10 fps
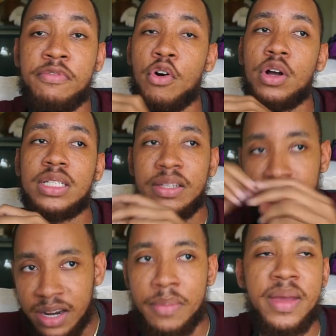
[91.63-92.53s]
for
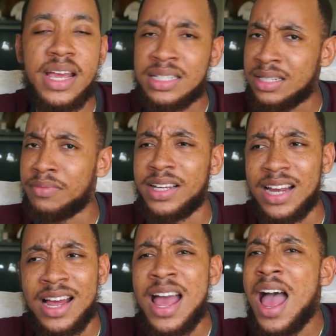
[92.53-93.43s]
development and stuff like
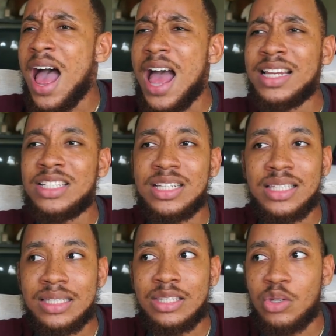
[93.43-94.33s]
that. And it's
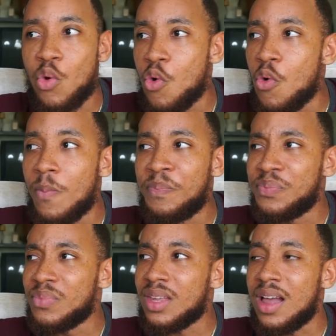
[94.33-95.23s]
just so
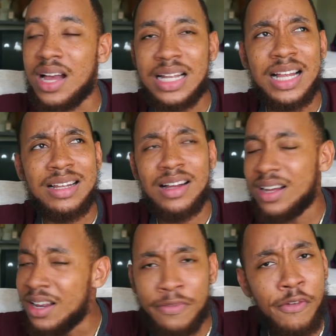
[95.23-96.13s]

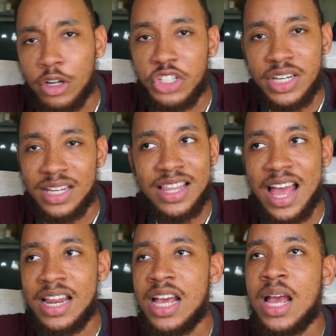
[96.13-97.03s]
unfortunate
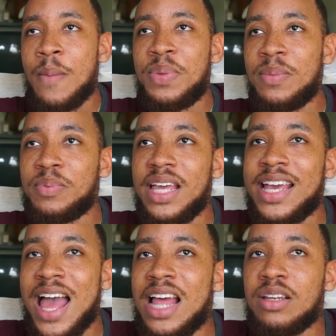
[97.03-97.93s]
that people they
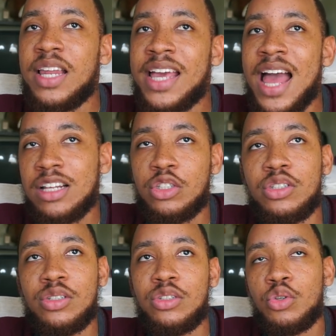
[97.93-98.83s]
can't
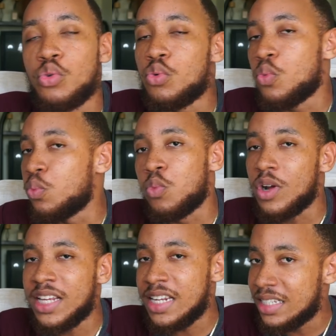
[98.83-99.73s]
do
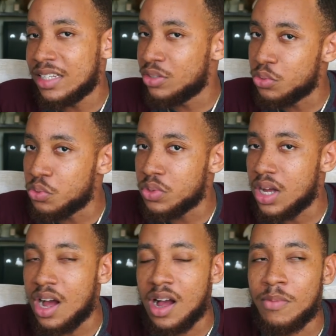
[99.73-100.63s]
what they need to do
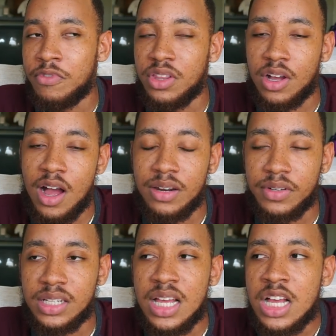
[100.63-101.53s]
for the
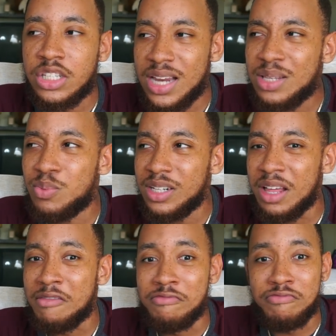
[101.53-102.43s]
carnival. So that's one of
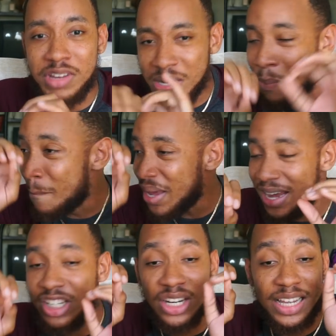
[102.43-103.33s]
the real
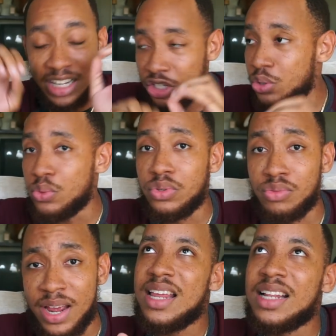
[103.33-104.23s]
major issues,
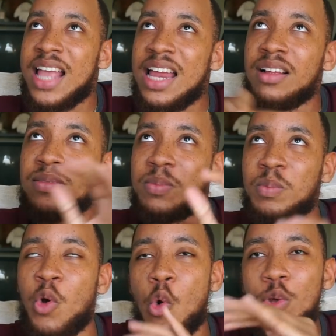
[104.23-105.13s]
right? It kind of
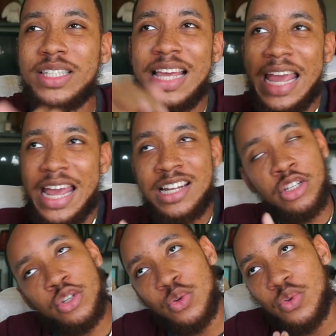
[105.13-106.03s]
goes
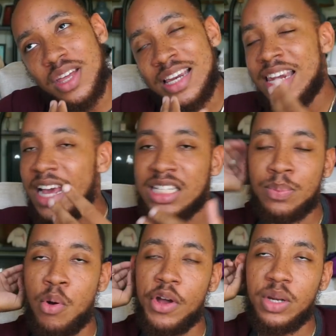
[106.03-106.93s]
into the
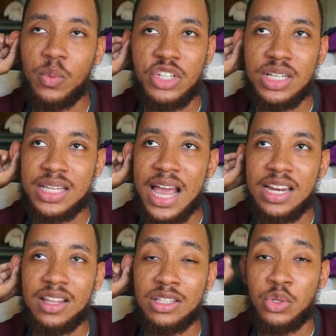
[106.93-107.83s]
next point, which is kind
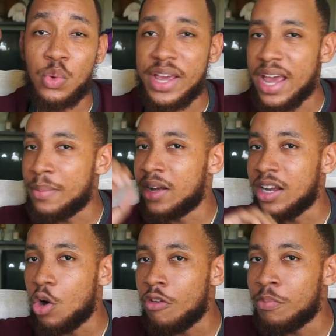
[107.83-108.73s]
of the 2 a.m.
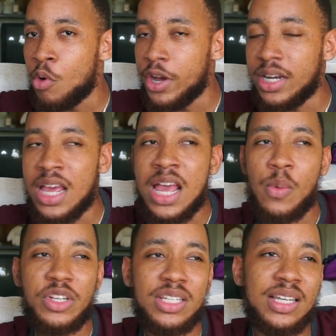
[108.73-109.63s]
cutoff point,
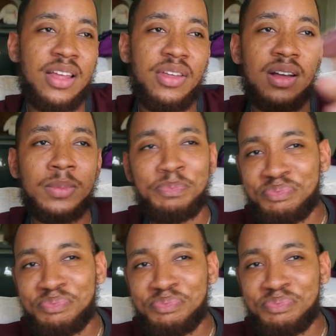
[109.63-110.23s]
which is another